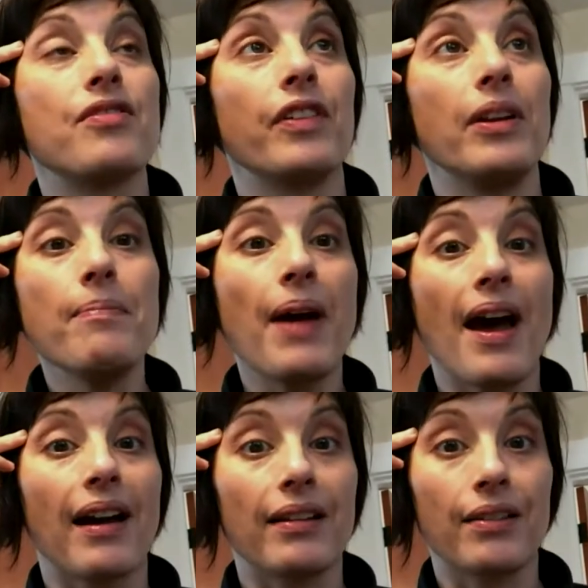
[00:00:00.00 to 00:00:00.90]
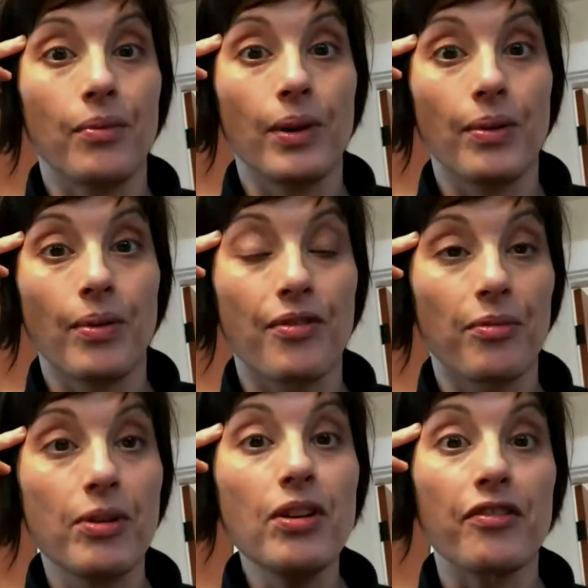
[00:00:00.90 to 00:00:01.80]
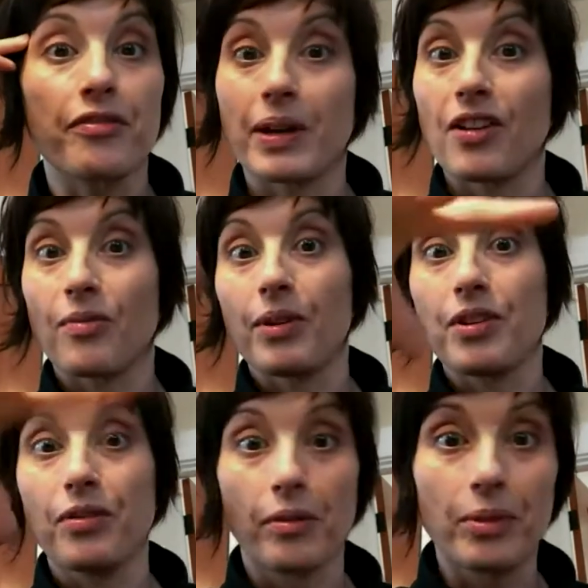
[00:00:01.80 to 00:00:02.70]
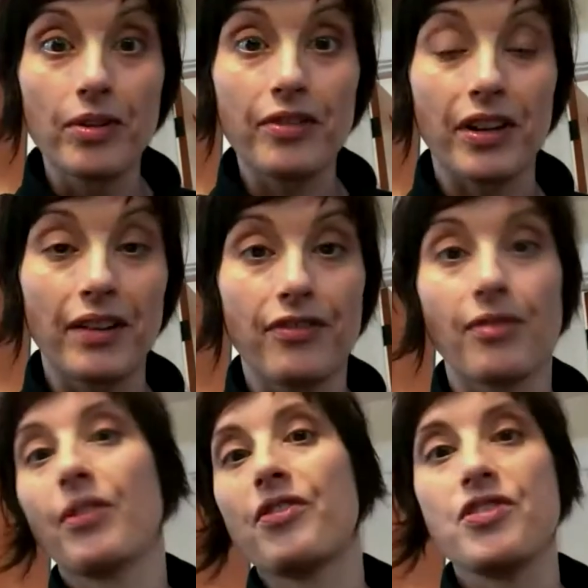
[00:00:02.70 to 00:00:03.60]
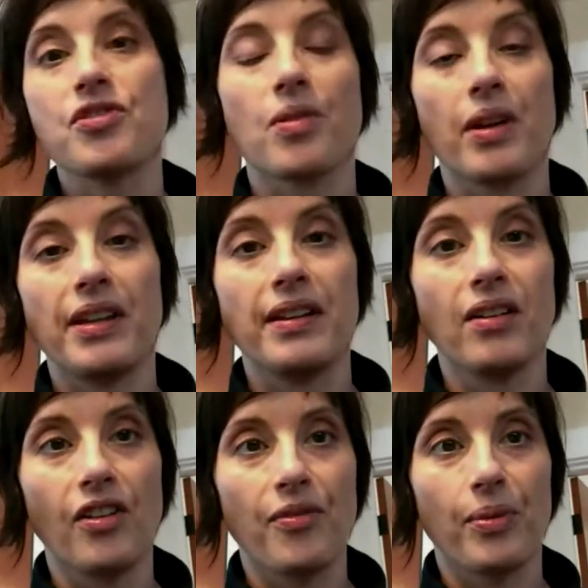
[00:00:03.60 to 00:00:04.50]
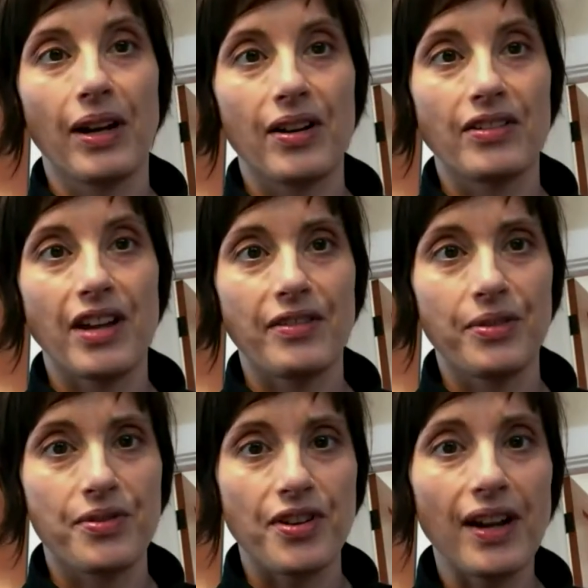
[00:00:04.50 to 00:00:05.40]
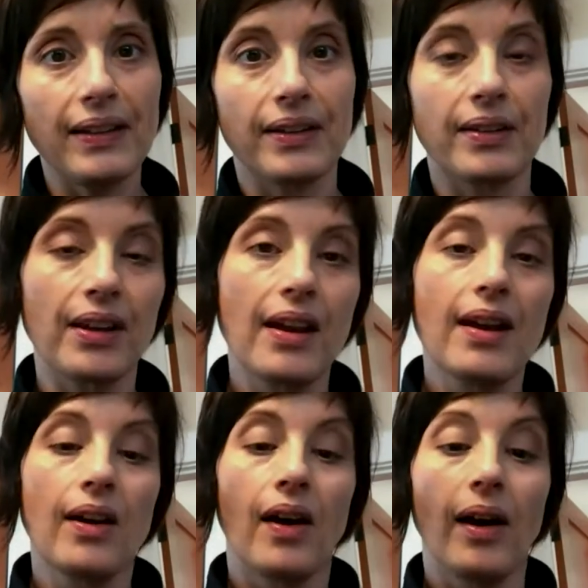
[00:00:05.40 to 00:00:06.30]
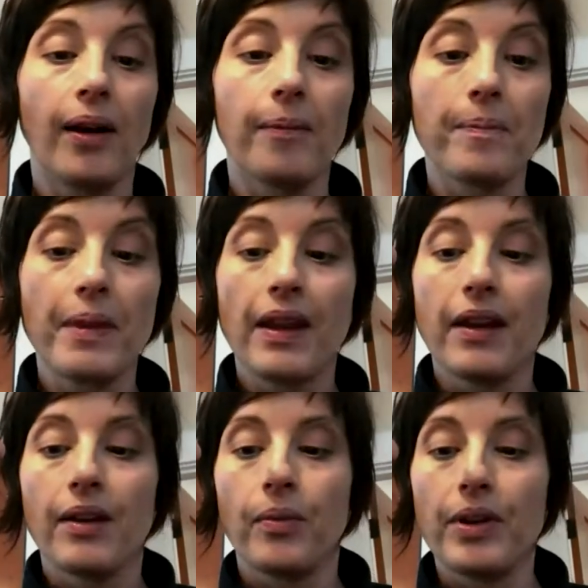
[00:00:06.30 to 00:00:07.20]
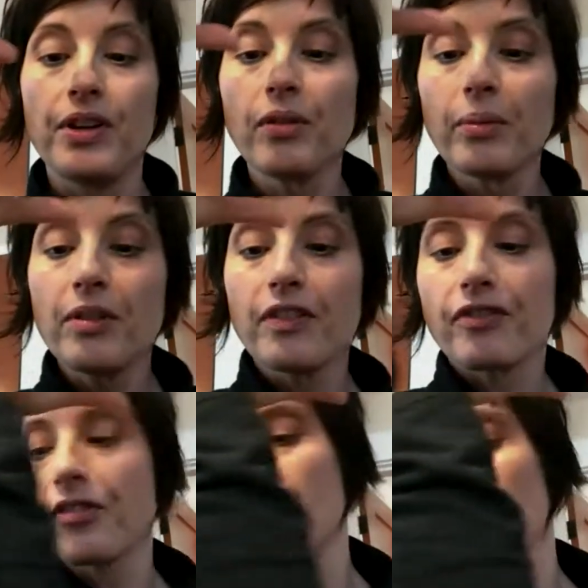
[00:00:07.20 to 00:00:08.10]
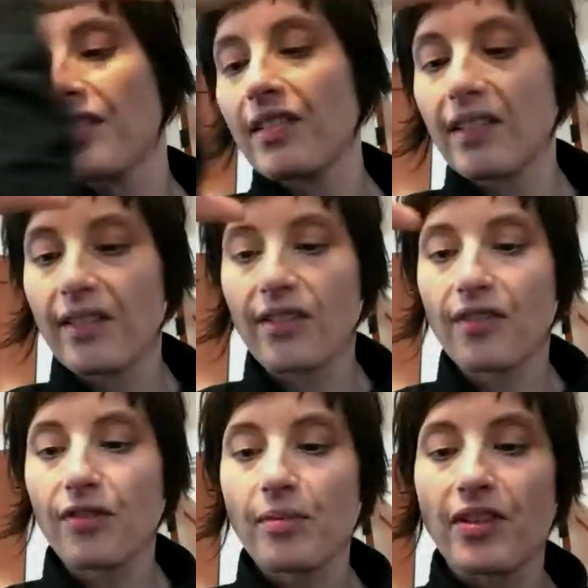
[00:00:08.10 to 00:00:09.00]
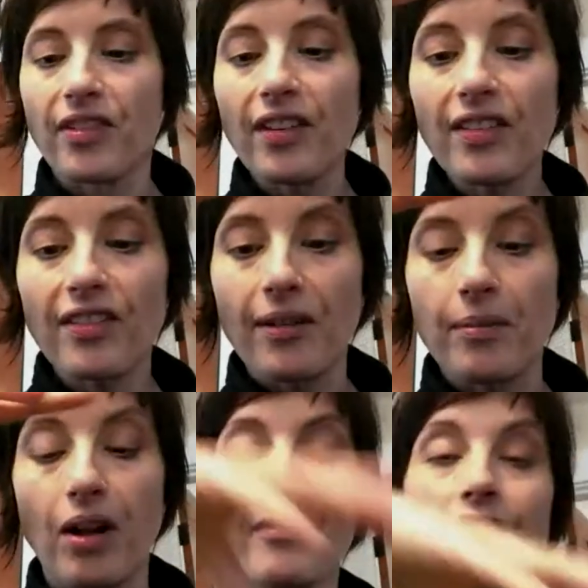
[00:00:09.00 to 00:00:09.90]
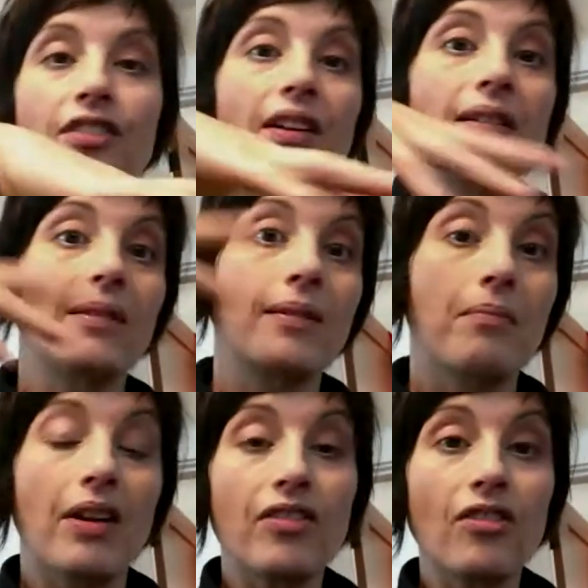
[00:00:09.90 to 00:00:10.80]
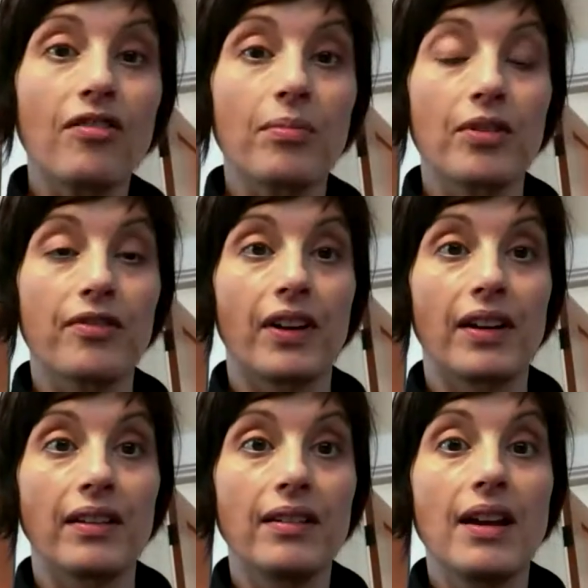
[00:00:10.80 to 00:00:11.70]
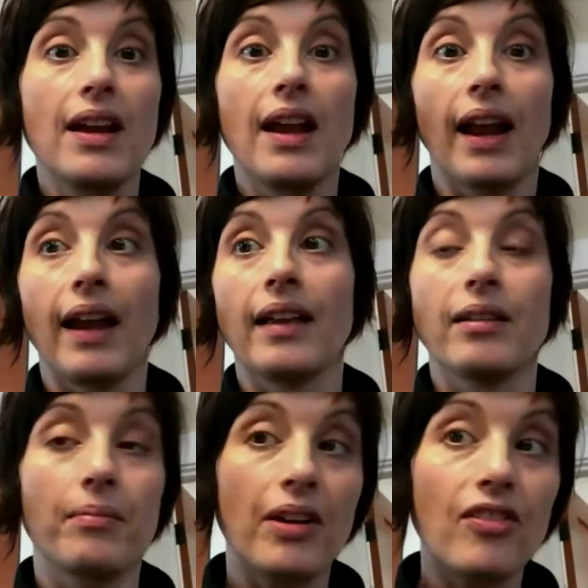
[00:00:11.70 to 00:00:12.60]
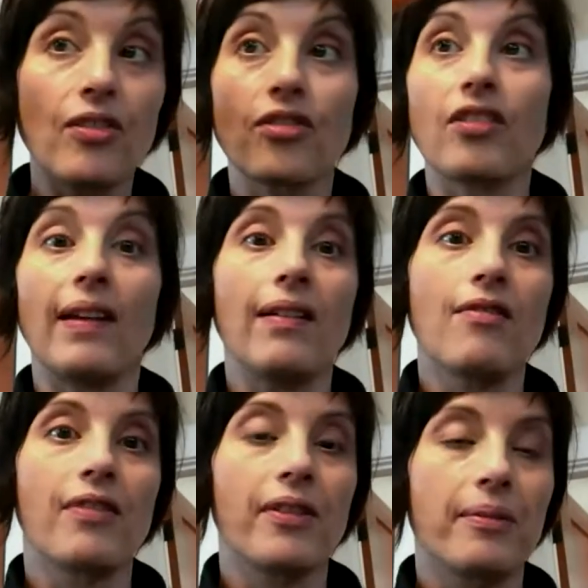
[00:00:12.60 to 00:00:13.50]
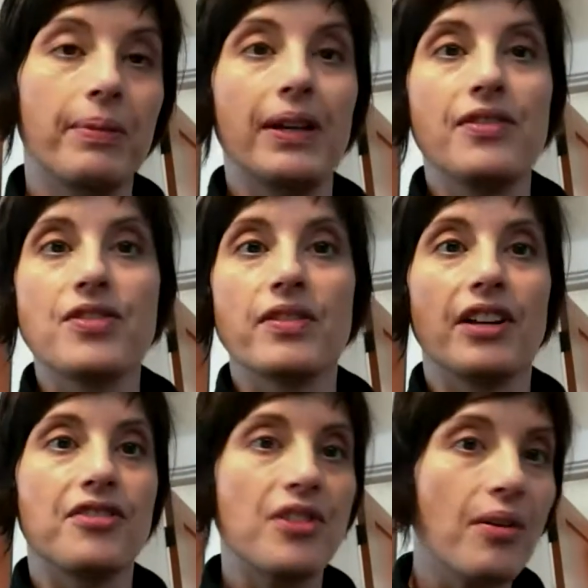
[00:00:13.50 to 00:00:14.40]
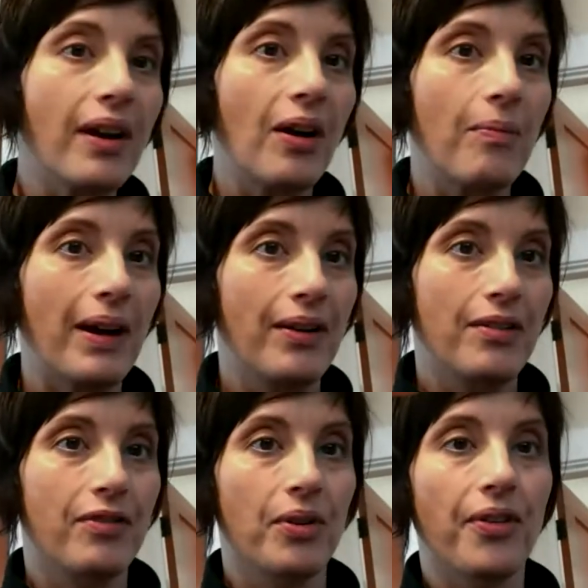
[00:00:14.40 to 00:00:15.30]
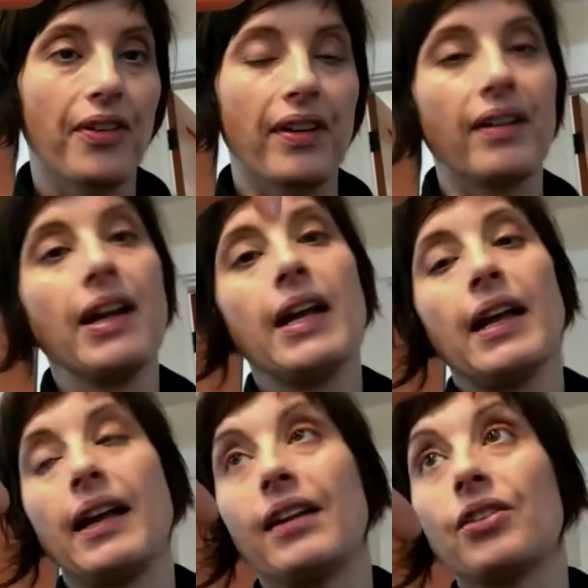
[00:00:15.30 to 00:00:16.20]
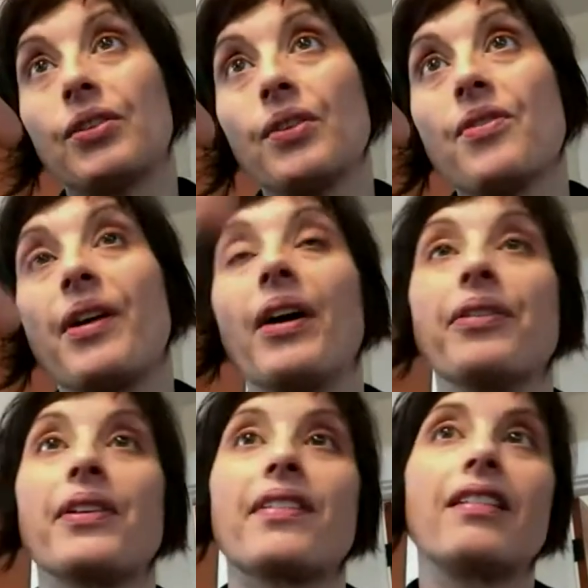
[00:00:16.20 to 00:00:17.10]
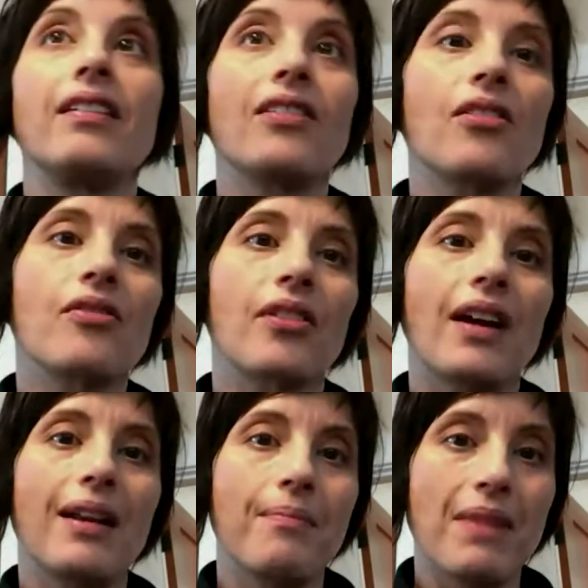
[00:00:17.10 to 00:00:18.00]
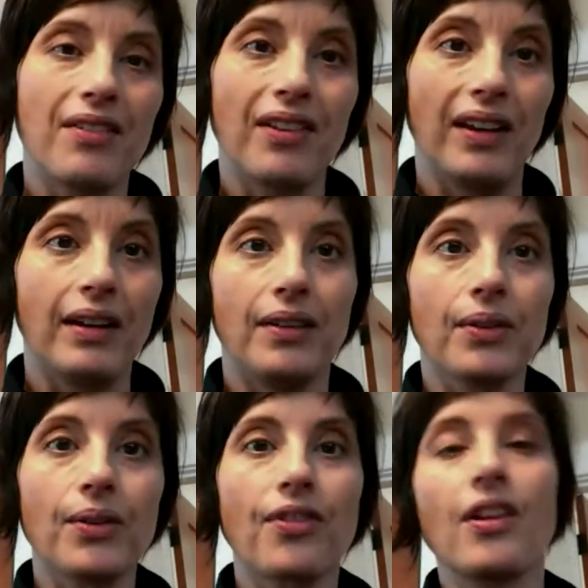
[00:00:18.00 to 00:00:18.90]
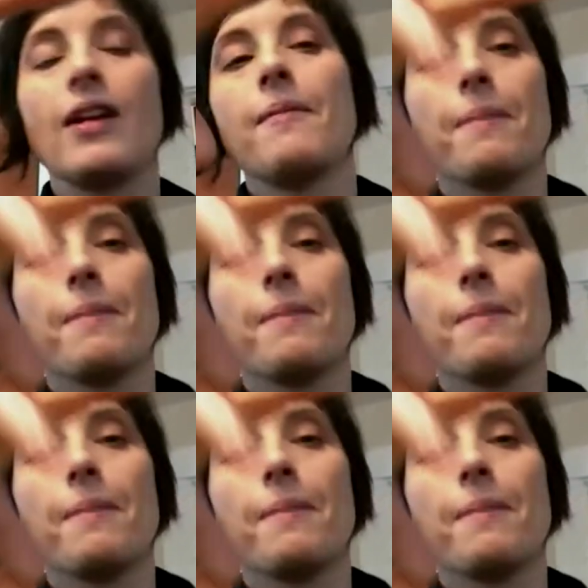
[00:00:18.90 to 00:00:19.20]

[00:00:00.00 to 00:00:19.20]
an impact when it was removed, because when you removed it from the seashore, he did all his work out at Tatoosh Island. When you remove it from the system, all of a sudden mussels move in, and the mussels take over the beach and they choke out biodiversity. And it turns out that sea stars are kind of messy eaters,